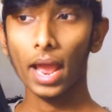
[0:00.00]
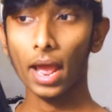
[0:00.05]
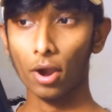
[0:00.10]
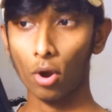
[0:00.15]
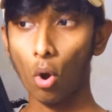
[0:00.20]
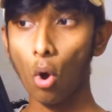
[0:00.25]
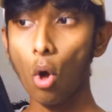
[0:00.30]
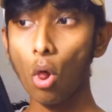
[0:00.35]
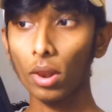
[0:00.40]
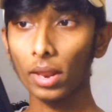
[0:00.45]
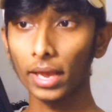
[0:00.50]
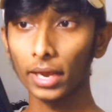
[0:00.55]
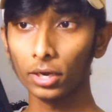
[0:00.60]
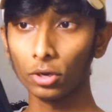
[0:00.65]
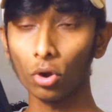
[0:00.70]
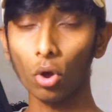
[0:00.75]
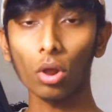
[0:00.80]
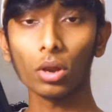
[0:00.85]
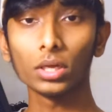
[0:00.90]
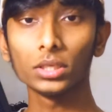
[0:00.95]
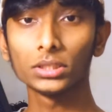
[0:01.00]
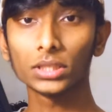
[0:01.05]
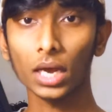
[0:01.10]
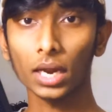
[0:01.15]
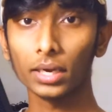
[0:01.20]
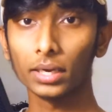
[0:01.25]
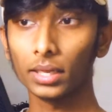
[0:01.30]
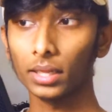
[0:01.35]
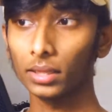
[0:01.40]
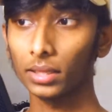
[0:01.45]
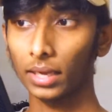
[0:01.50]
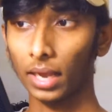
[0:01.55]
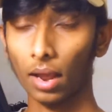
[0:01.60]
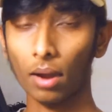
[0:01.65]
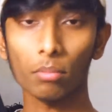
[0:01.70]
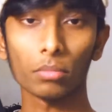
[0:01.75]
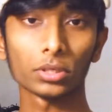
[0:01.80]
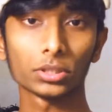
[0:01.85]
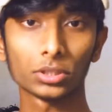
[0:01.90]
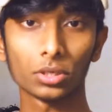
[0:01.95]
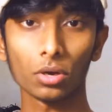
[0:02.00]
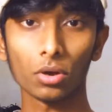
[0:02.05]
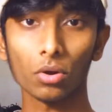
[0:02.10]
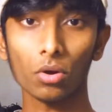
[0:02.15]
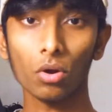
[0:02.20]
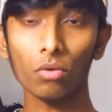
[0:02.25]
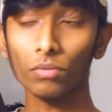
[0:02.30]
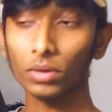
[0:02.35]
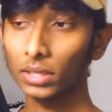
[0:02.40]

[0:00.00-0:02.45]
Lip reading: at all acknowledge until the cameras turn on.